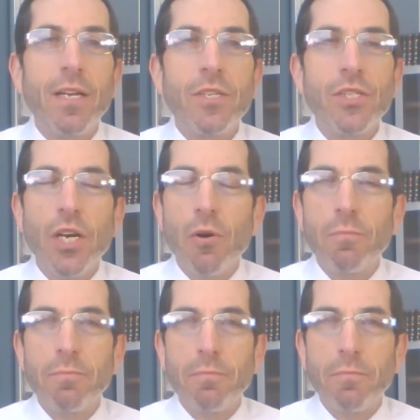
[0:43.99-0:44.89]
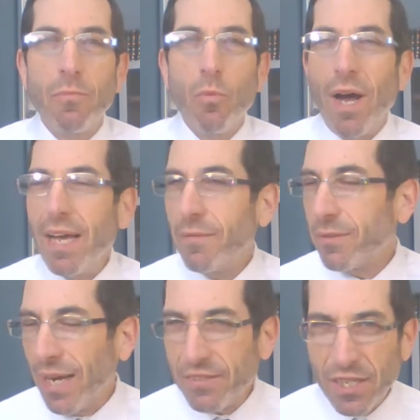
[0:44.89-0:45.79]
So, why do
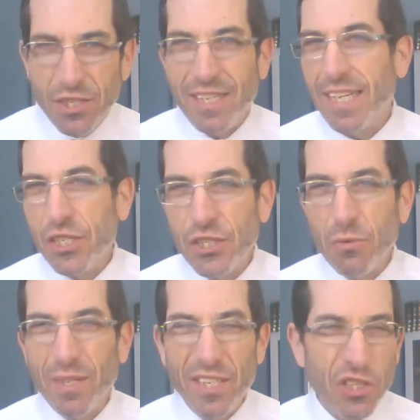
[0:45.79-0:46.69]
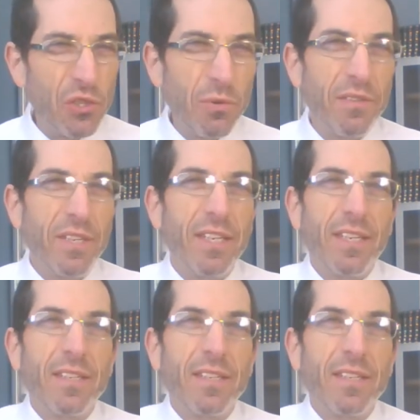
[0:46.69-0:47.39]
I have such an issue with intuitive eating?